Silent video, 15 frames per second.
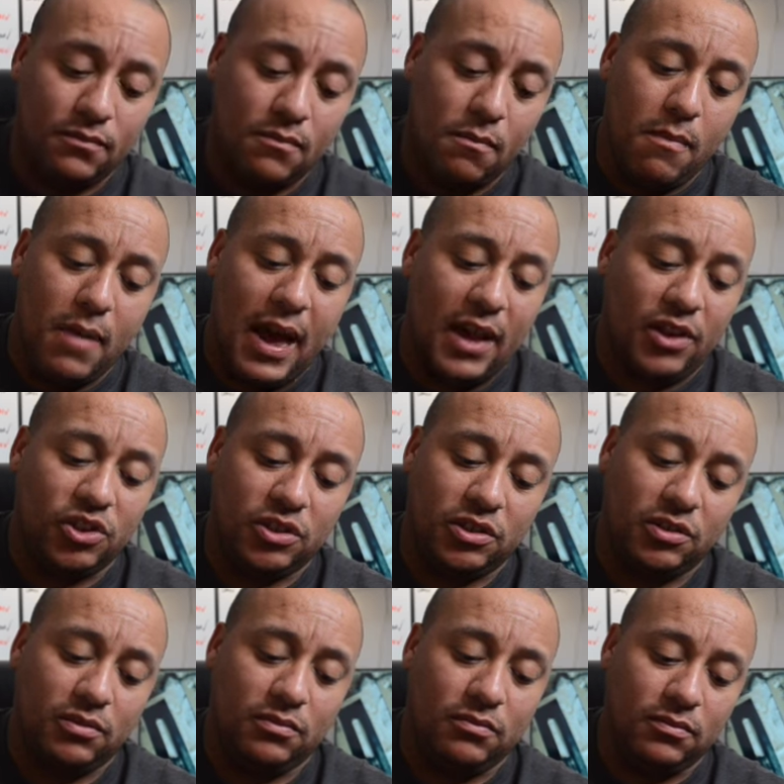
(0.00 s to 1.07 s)
mesh,
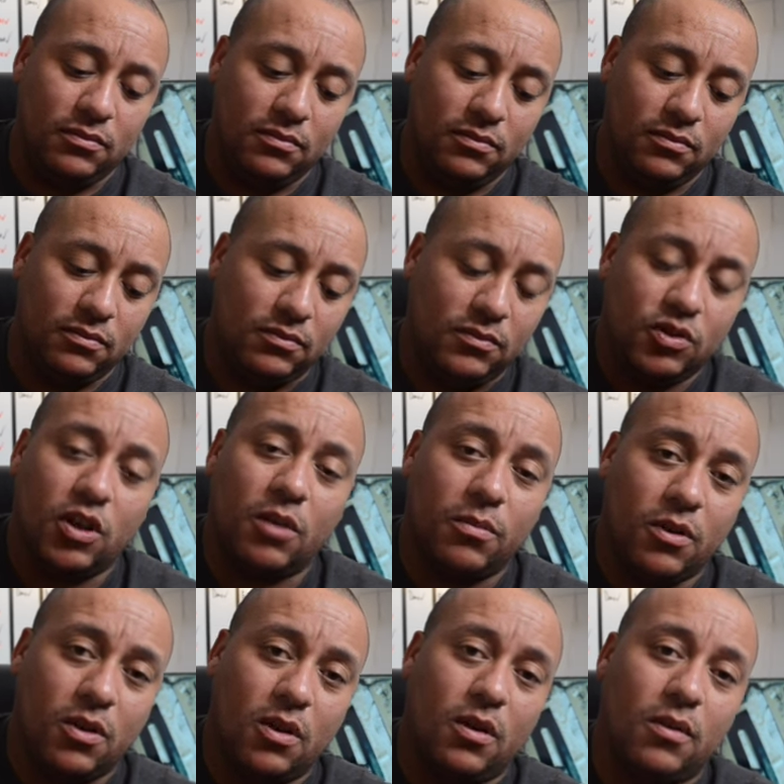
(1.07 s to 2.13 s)
top
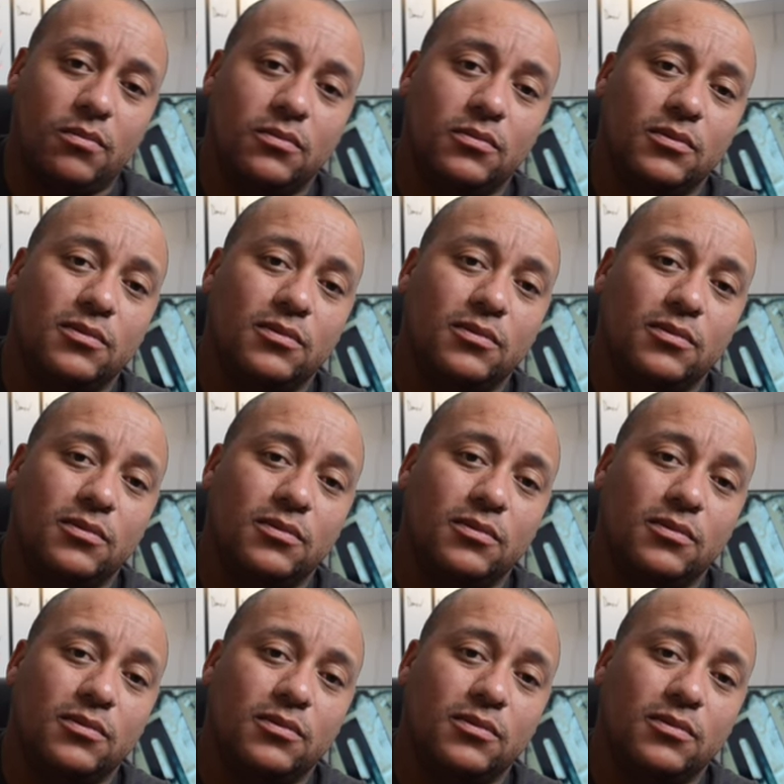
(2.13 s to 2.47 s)
coat.